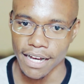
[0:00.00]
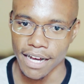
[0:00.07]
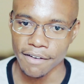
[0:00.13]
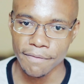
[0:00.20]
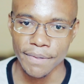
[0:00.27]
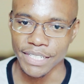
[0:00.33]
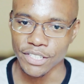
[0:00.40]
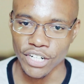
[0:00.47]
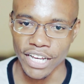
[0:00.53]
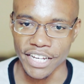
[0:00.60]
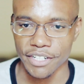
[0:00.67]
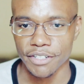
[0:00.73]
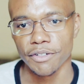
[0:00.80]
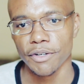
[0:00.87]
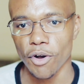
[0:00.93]
I've been
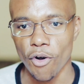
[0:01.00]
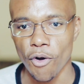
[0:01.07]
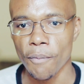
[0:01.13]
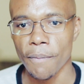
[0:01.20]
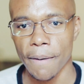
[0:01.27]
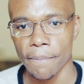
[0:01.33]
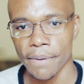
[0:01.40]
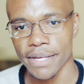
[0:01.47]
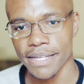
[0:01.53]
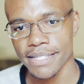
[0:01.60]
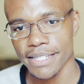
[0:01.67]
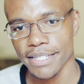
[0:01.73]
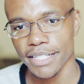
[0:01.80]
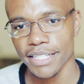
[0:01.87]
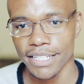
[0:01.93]
trying all my
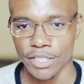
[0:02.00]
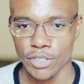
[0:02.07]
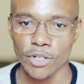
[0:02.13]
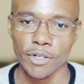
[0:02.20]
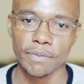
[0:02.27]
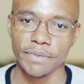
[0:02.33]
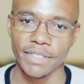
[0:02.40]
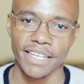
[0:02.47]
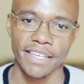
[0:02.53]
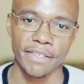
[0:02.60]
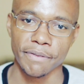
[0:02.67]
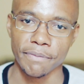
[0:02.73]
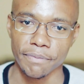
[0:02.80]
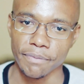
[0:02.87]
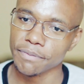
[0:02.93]
best. At home,
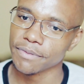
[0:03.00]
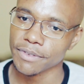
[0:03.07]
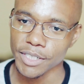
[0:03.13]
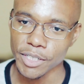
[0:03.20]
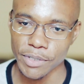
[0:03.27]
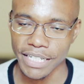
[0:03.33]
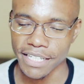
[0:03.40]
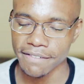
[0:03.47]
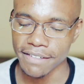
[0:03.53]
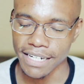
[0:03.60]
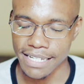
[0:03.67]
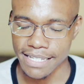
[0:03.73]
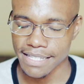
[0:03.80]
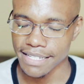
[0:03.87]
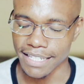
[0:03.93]
they were giving
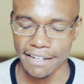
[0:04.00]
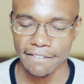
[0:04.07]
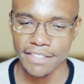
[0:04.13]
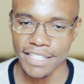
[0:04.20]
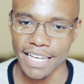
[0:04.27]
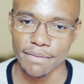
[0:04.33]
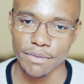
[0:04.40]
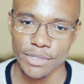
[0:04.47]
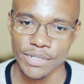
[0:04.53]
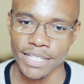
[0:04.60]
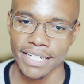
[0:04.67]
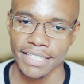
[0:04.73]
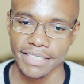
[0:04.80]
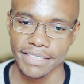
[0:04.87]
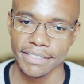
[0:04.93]
us enough time to
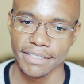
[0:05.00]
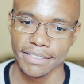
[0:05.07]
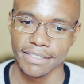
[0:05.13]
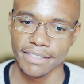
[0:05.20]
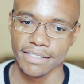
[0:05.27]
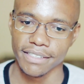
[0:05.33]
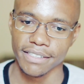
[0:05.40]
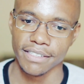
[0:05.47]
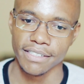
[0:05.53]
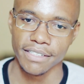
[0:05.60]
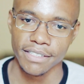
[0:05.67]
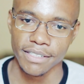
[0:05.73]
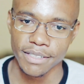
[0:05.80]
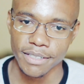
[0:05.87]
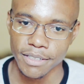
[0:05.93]
study,
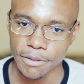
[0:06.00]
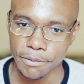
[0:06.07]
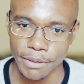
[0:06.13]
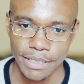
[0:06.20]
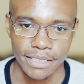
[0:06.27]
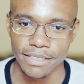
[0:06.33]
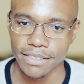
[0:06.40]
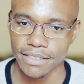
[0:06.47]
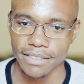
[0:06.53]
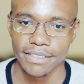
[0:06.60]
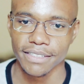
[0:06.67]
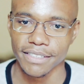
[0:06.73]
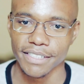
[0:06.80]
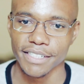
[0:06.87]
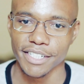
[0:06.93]
but
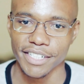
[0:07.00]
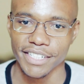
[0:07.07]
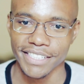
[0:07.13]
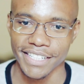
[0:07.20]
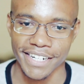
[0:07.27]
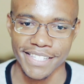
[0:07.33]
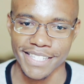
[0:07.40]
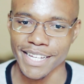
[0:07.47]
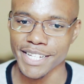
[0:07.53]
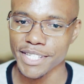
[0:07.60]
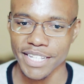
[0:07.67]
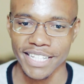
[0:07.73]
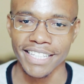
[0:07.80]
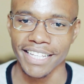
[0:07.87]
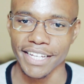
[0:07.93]
the
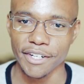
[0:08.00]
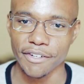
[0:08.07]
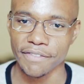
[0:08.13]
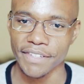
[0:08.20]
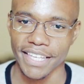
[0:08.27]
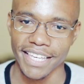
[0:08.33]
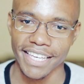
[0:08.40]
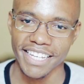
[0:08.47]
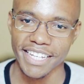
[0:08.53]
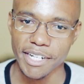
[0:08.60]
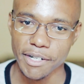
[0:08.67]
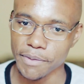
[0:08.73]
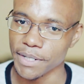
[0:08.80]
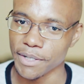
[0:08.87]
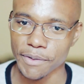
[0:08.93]
results at the end of the year
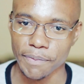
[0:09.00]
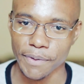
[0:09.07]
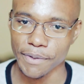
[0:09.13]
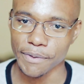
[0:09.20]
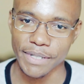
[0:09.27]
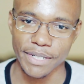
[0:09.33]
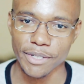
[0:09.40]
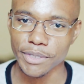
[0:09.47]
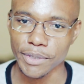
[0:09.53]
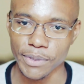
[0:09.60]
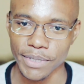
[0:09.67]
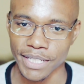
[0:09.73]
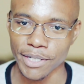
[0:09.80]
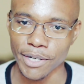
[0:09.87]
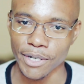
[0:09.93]
were not
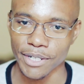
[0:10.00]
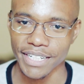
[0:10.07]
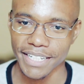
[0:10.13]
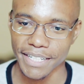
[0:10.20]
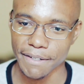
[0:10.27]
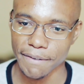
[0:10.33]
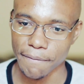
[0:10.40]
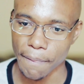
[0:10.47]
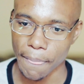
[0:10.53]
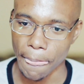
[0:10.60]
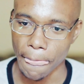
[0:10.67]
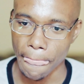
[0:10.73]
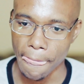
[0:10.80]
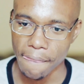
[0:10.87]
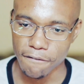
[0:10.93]
good at all.
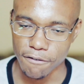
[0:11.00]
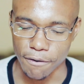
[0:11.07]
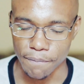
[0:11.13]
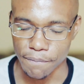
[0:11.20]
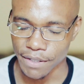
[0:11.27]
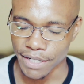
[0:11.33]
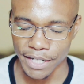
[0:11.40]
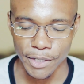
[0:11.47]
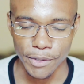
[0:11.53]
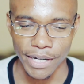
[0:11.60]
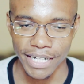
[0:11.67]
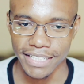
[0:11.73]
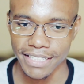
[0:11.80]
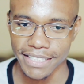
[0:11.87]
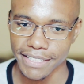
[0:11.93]
From grade
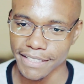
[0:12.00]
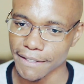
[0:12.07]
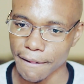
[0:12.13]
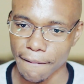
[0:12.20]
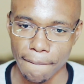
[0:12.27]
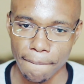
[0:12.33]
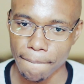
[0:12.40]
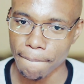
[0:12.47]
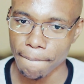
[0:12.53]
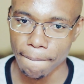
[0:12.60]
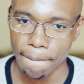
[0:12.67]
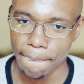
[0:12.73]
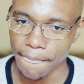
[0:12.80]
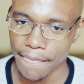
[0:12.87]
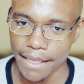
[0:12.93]
1
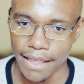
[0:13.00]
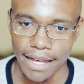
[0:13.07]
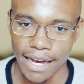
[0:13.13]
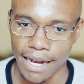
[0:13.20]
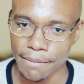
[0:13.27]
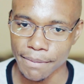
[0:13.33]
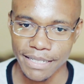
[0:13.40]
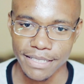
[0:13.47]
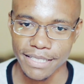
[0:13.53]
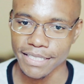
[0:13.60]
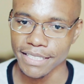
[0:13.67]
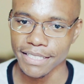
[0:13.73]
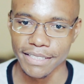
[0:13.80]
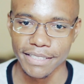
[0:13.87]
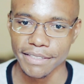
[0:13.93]
up
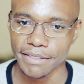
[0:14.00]
until